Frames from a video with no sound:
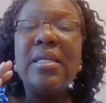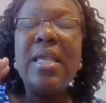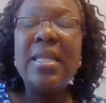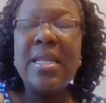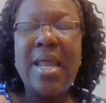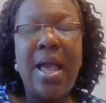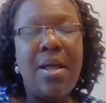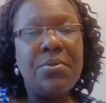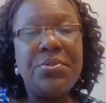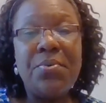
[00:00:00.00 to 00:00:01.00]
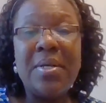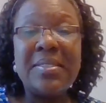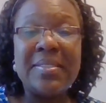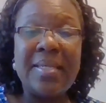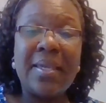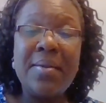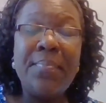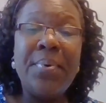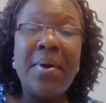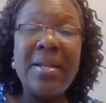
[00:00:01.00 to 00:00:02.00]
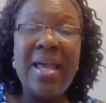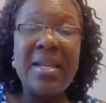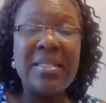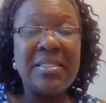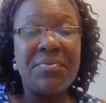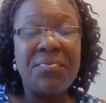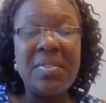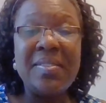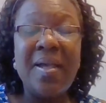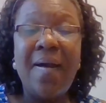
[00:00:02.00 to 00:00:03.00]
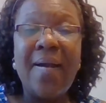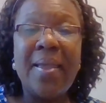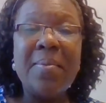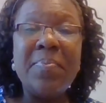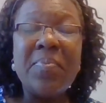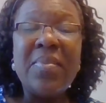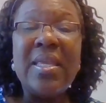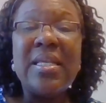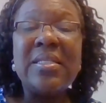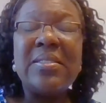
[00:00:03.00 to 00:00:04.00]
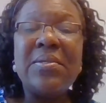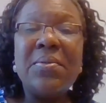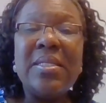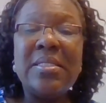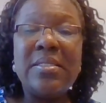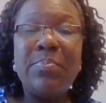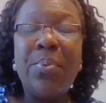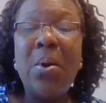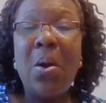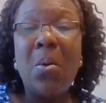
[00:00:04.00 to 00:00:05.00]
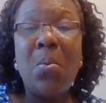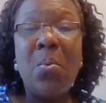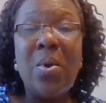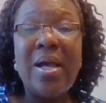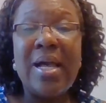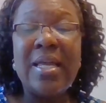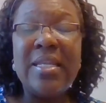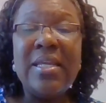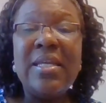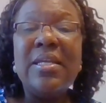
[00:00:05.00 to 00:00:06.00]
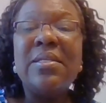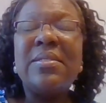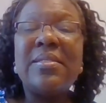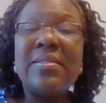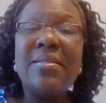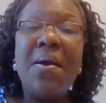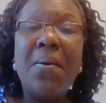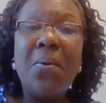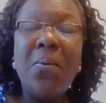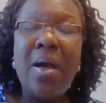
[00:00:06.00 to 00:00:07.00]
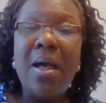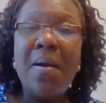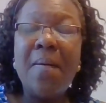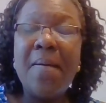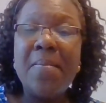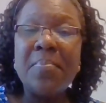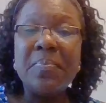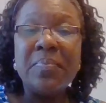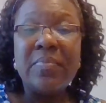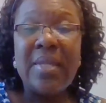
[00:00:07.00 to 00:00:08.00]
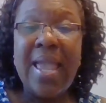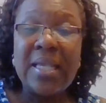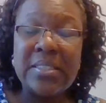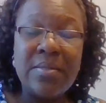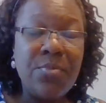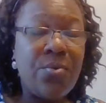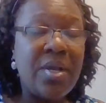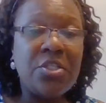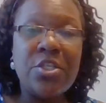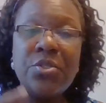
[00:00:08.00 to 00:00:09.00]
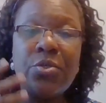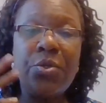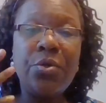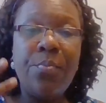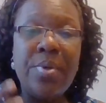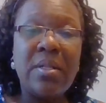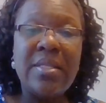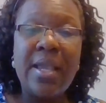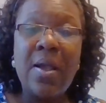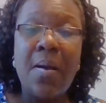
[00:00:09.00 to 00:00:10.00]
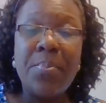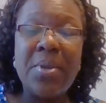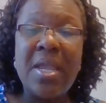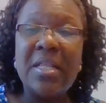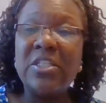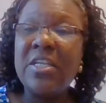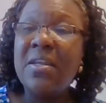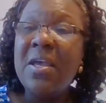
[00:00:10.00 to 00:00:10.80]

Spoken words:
and then I'll do a second part at a different time. So this is part 1. So ask them questions so you could build their comprehension.